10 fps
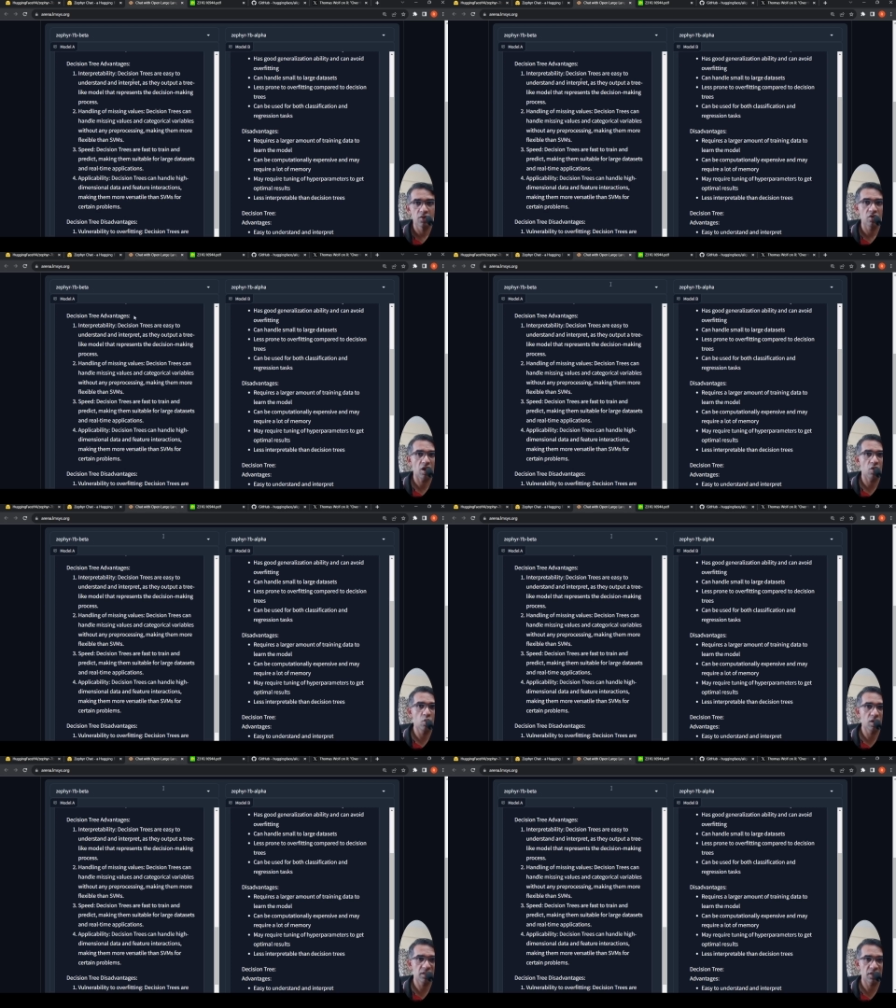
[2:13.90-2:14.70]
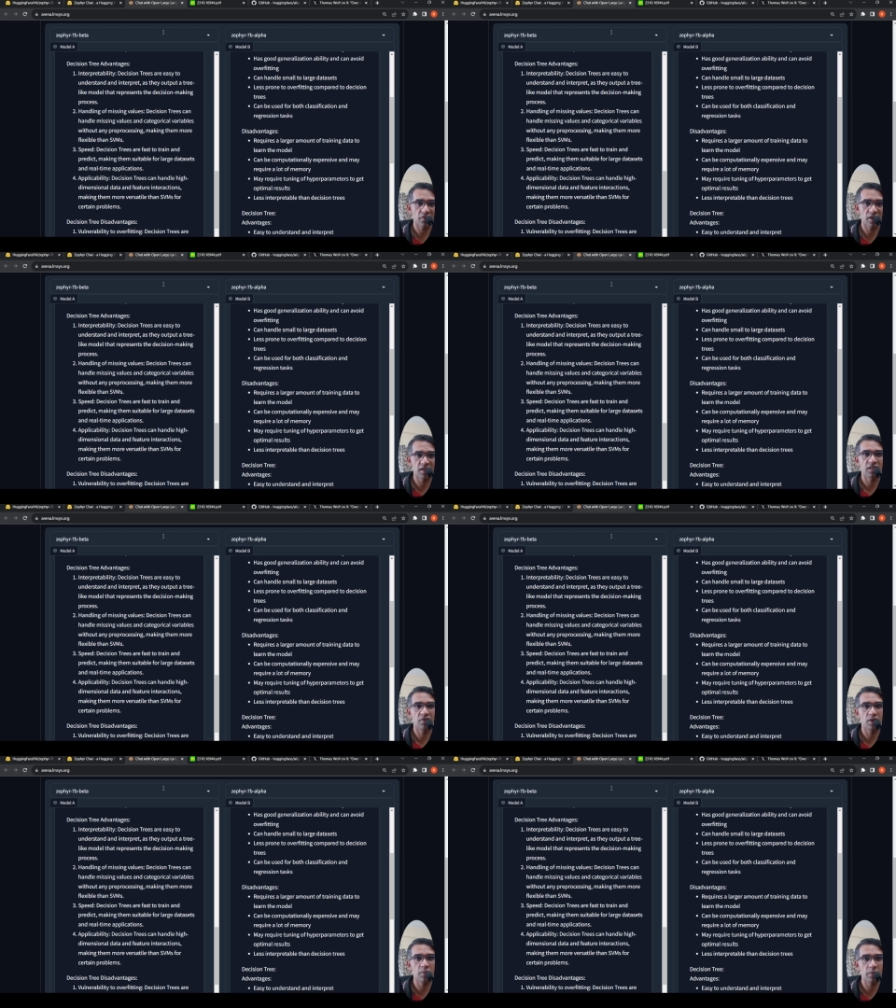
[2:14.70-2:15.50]
So how was Zephyr
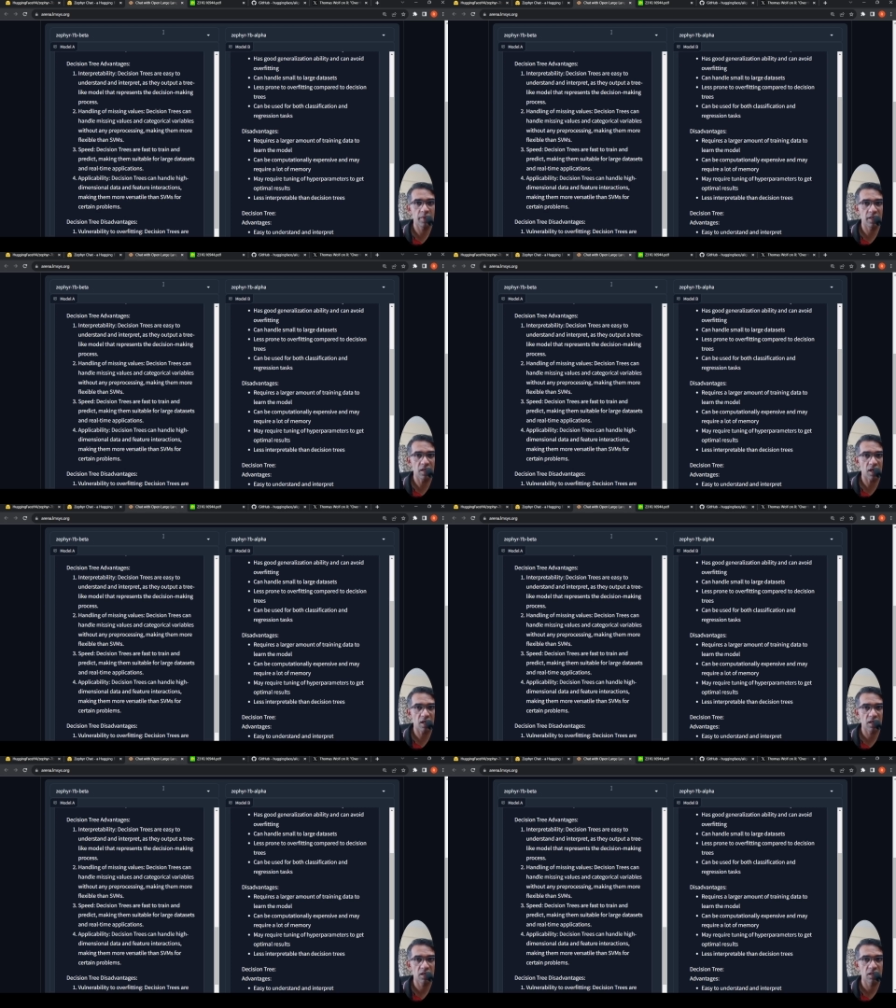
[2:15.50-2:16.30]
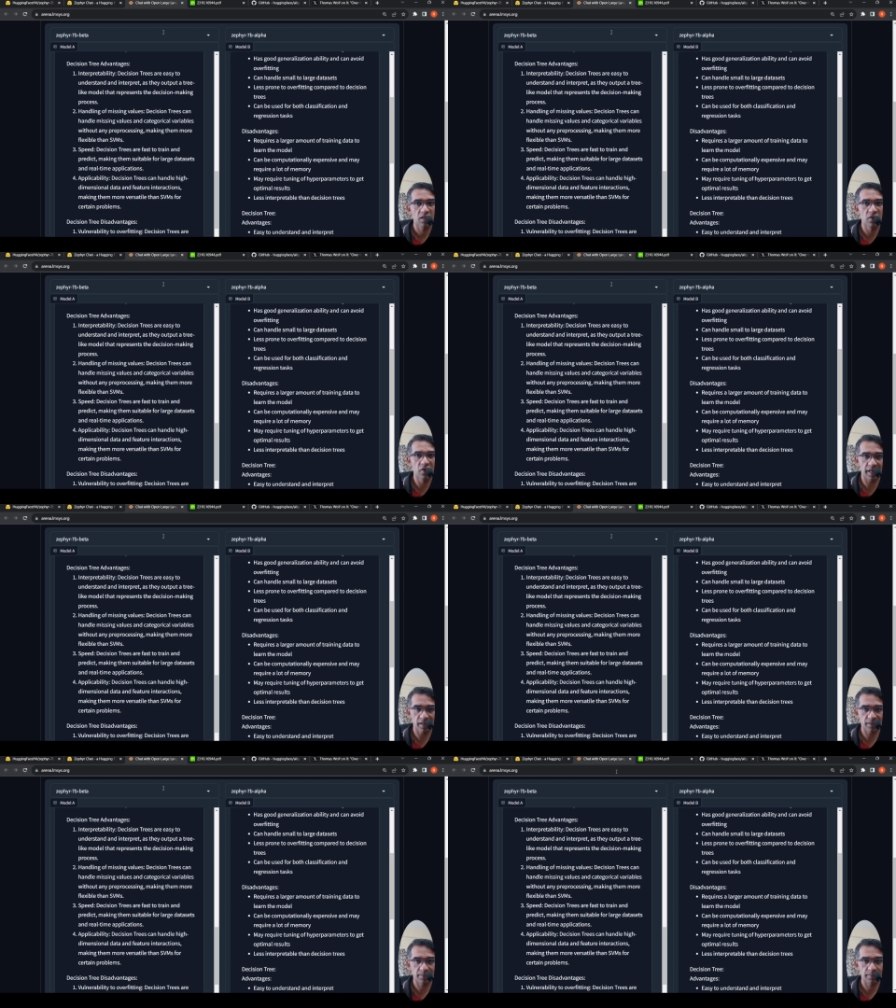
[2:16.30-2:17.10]
7B beta
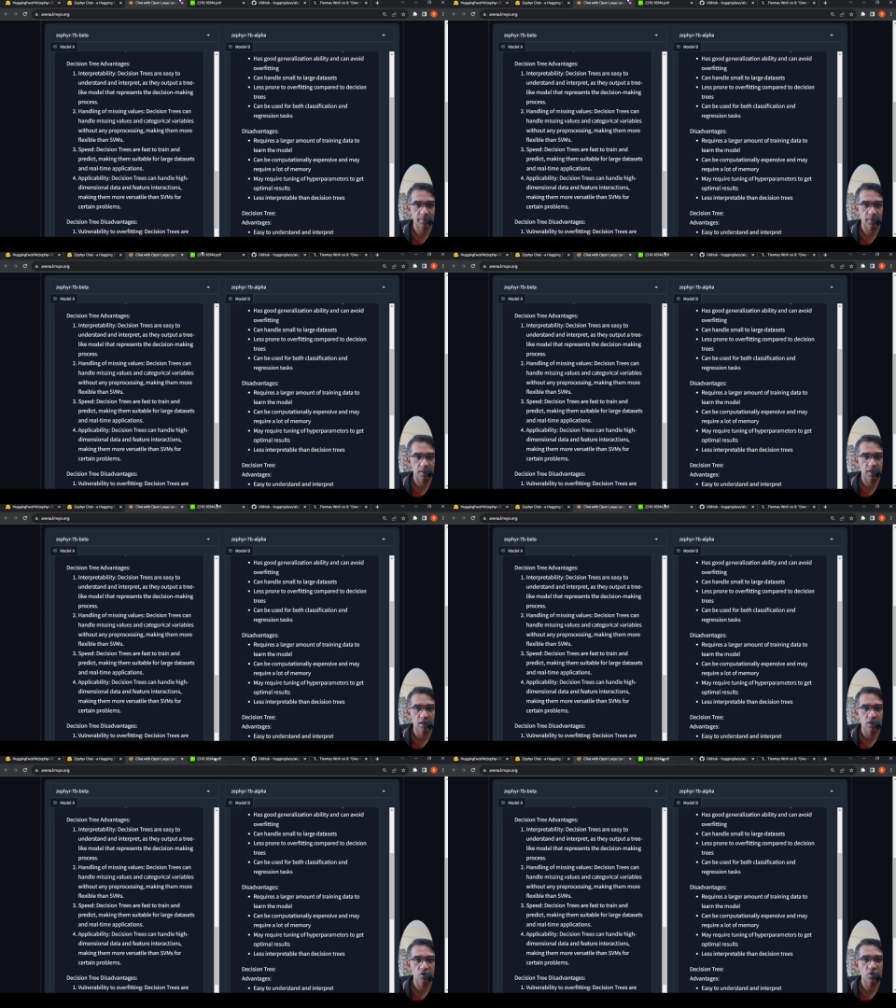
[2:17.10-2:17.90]
trained? So